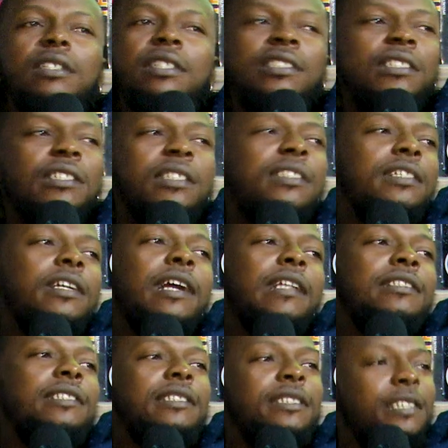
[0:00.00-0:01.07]
This
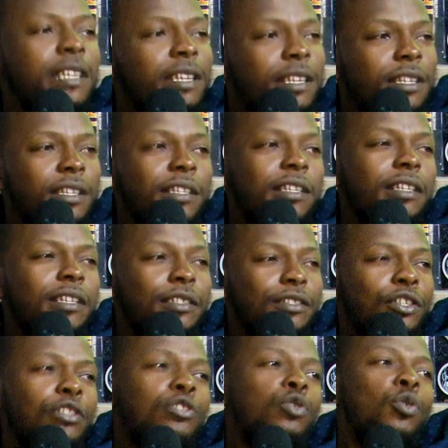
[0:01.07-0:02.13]
nigga thinks say it
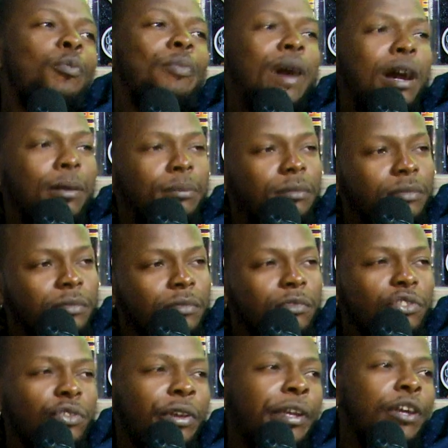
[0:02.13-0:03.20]
just go bam,
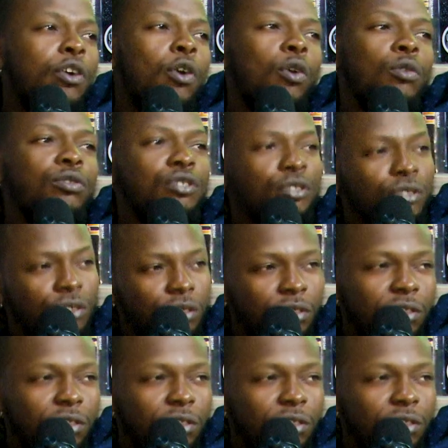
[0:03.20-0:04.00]
join cult.